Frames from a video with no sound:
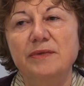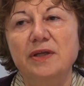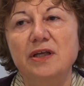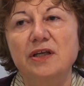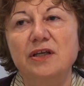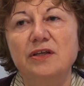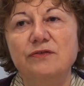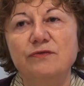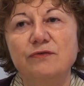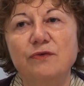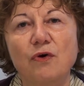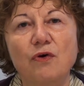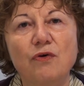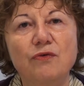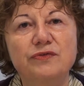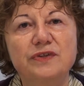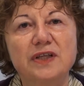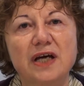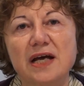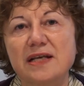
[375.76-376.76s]

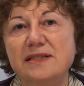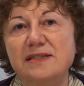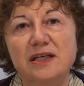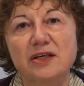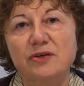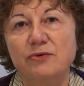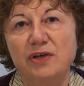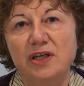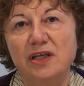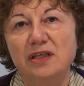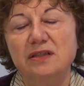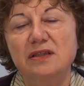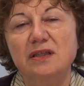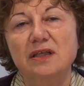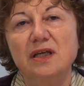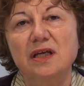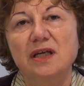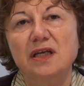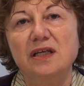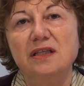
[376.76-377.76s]
involved as agreed
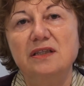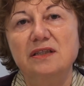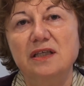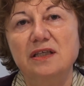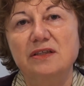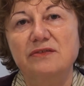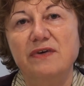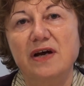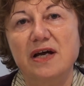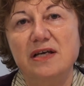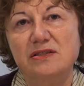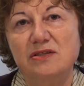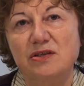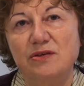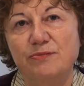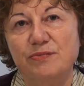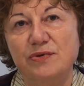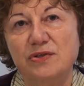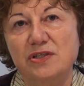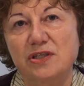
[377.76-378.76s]
in the advisory
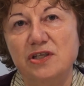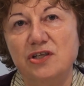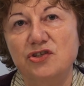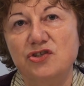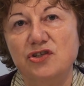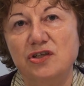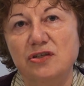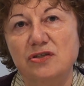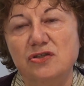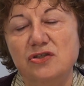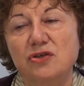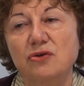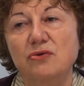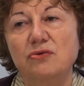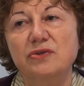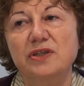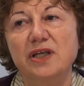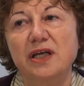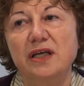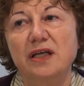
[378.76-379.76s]
procedure. So
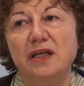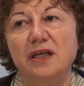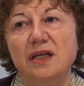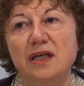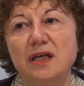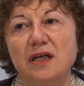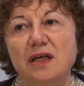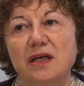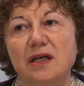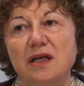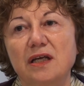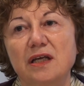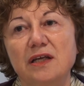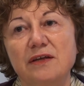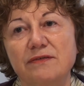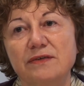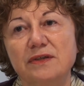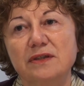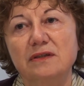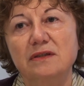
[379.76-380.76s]
they,
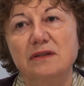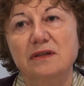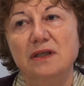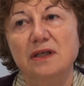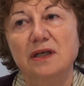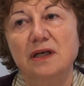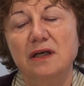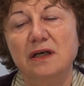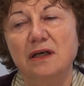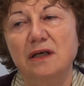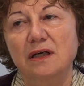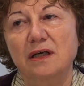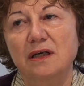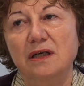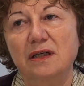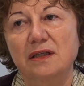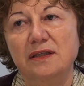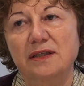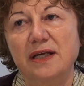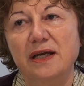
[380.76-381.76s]
even
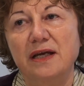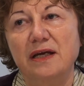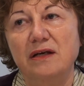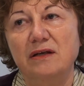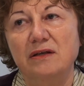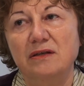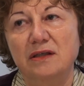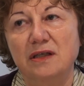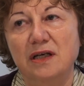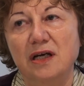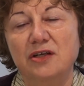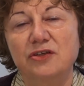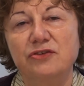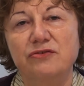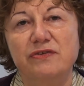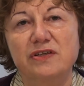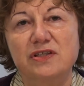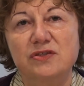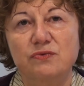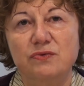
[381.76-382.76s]
their
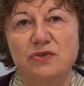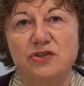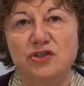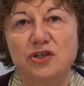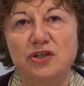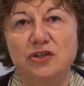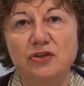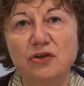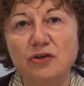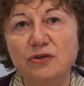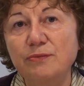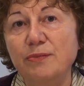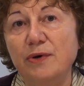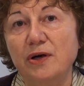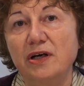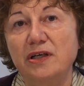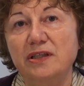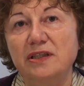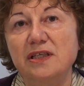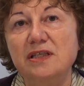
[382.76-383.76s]
countries which are
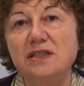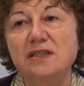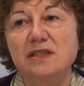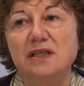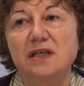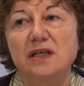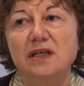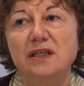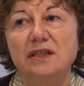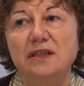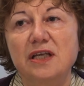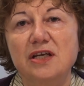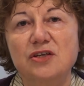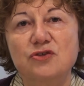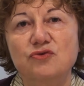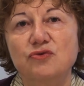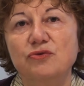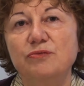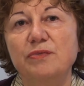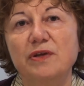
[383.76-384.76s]
non-parties, they
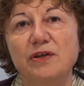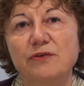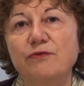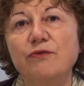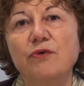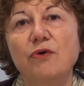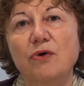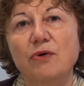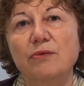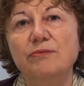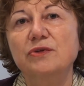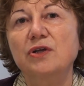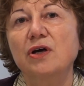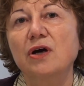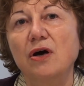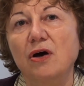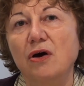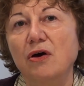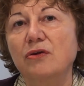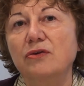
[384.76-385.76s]
should be informed
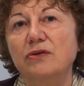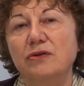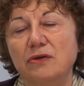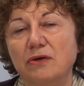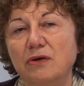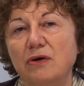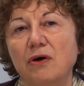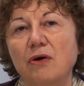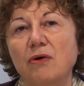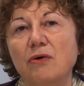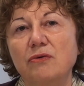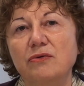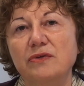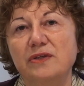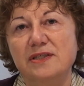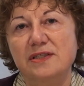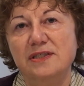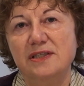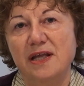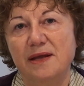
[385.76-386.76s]
on all
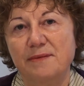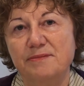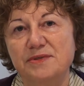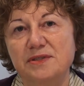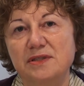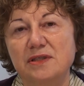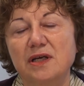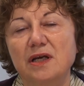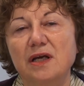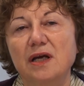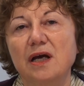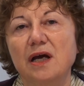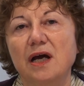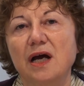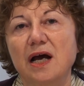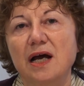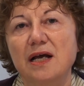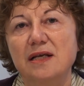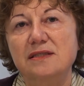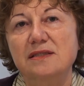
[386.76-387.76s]
the steps
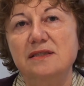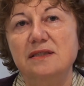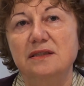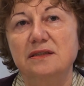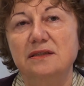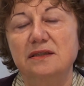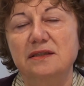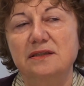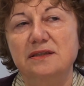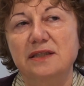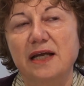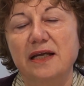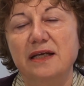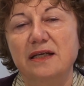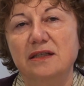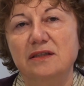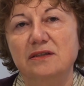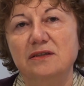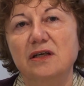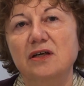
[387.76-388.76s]
as
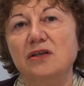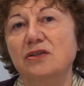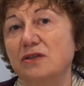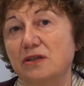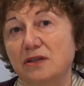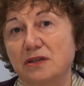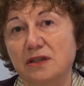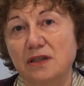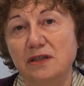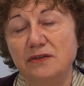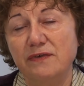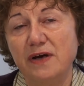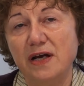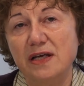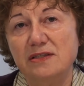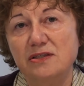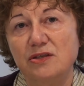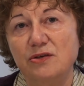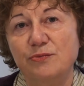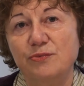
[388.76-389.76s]
undertaken under the
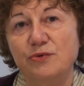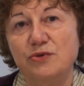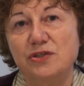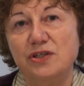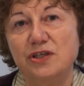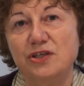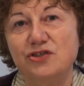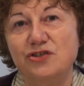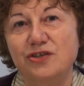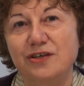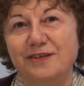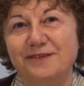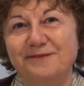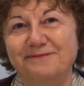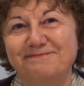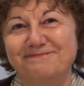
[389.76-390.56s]
advisory procedure.